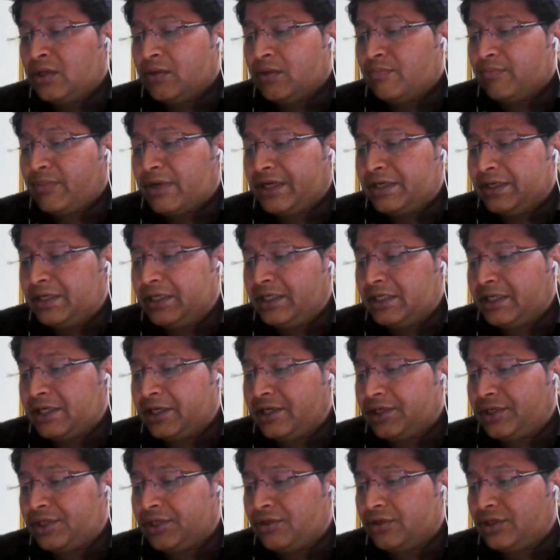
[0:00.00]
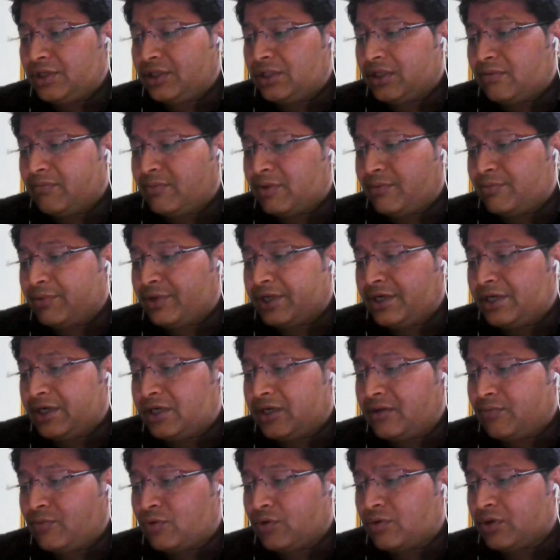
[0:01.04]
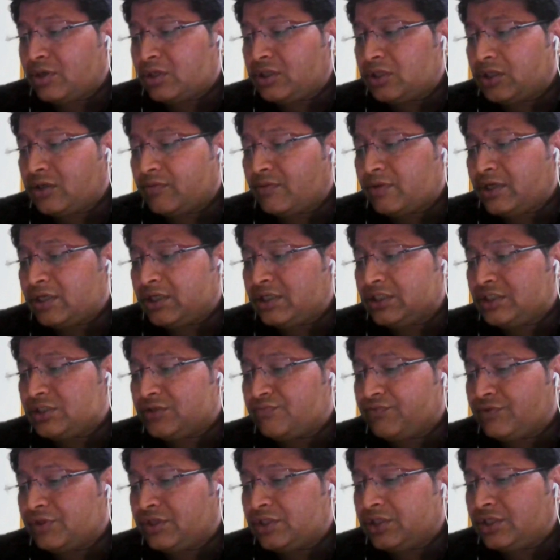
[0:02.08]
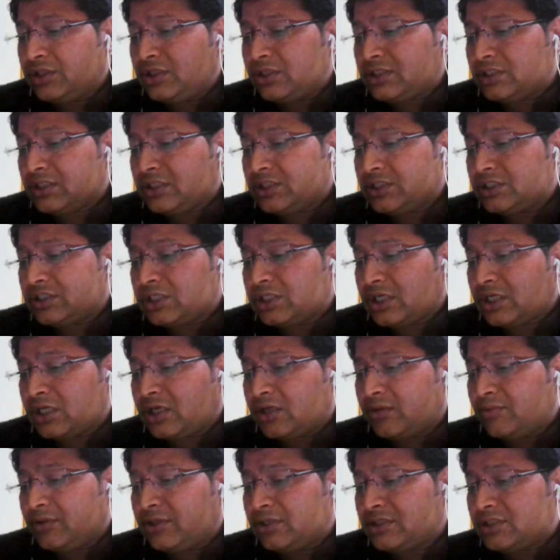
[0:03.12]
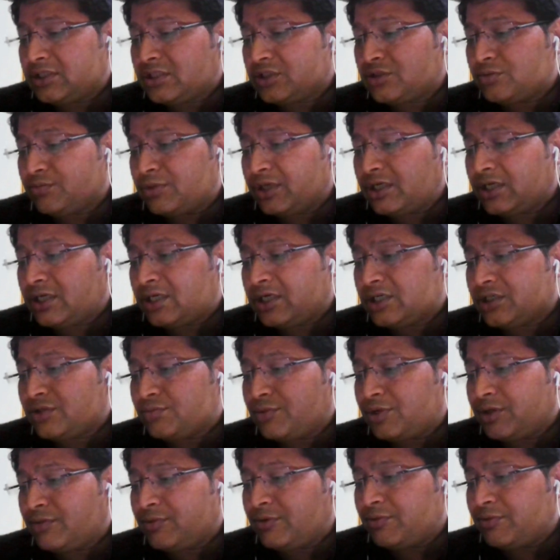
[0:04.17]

by indicating in the memorandum or otherwise within such time and such manner as may be